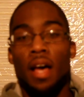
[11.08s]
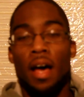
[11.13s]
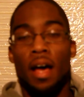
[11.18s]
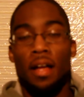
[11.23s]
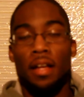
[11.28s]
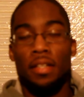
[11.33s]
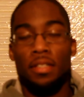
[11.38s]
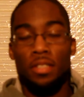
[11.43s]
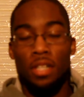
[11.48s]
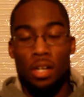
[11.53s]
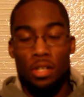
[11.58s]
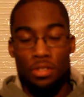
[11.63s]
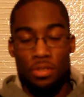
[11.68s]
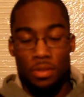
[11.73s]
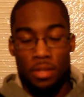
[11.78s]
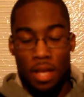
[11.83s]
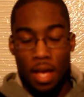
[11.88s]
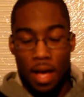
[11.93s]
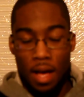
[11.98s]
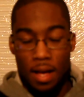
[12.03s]
I taught you
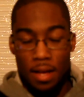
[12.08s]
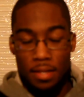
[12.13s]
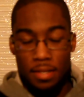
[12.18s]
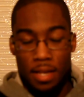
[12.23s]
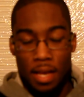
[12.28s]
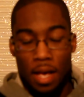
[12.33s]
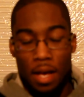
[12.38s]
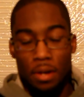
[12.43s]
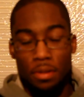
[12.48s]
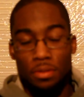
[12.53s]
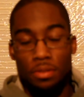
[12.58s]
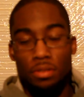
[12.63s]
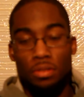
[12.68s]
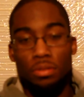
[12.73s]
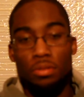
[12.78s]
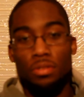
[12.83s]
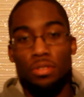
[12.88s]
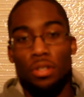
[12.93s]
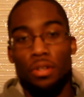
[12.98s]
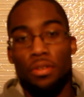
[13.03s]
guys how
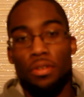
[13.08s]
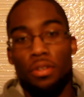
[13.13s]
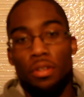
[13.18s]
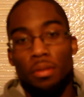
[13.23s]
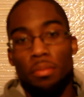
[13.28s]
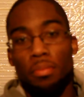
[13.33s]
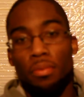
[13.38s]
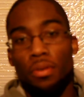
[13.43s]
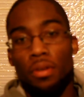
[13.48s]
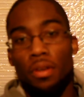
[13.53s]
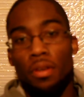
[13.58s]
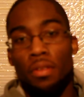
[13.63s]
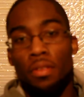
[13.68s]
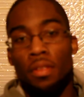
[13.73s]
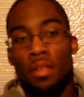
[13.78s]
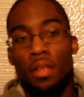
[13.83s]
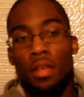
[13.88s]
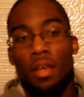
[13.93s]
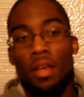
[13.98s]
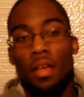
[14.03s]
to circular breathe.
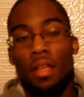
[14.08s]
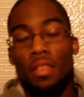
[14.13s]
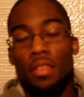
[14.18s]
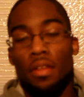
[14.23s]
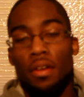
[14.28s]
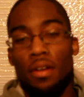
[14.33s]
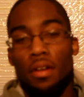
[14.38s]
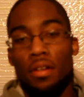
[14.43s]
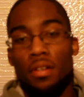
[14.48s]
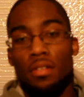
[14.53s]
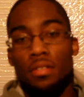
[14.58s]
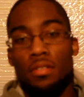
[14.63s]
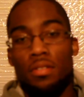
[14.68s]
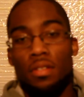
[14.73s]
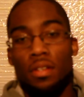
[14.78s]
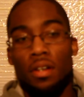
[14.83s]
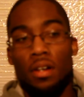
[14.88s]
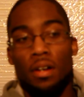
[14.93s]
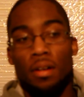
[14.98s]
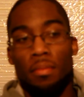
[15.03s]
There's,
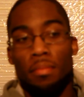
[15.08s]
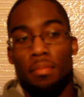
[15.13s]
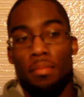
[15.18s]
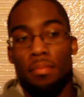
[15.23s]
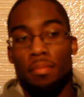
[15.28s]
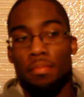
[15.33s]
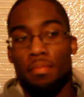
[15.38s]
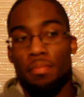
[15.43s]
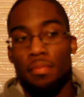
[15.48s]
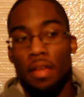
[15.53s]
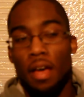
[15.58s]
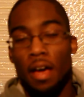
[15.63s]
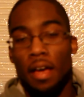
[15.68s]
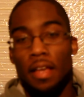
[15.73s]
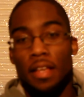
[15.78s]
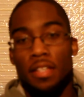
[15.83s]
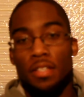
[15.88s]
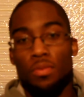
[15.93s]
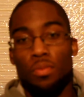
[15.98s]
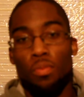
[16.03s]
I
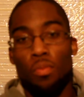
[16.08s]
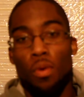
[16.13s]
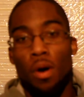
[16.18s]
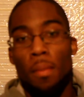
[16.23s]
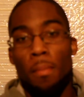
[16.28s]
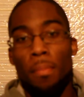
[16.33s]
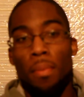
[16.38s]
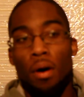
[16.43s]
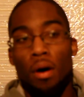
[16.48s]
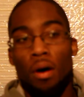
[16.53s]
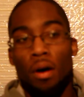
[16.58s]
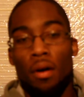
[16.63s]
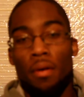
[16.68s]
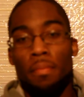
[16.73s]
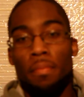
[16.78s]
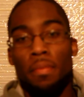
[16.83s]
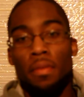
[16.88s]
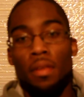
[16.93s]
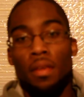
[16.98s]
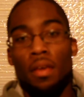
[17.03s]
guess, one
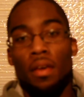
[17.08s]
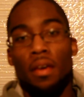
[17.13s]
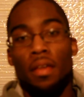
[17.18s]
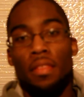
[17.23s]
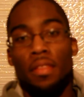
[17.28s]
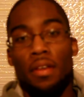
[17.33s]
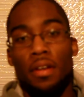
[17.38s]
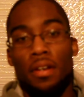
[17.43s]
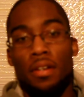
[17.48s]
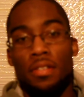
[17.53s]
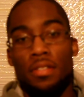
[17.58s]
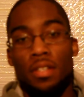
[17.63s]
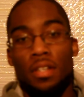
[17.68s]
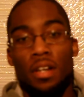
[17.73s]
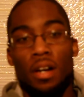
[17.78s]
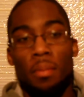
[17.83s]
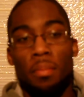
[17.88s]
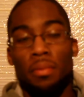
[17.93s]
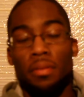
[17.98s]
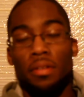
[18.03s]
part, and there's a
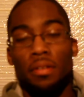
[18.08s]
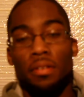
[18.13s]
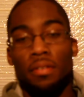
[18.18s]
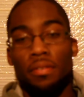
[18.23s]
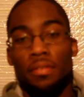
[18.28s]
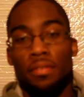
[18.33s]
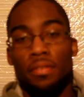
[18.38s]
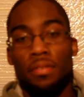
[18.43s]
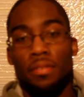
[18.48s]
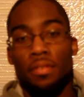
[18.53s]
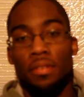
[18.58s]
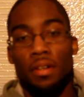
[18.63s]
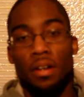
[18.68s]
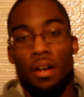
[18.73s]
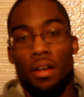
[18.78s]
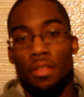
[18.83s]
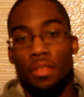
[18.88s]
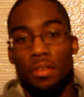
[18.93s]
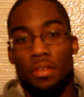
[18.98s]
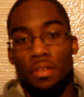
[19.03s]
couple of
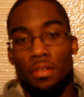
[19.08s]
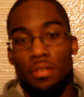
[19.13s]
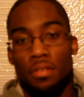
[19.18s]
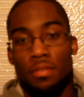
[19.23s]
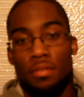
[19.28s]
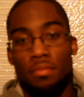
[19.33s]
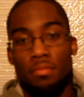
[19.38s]
other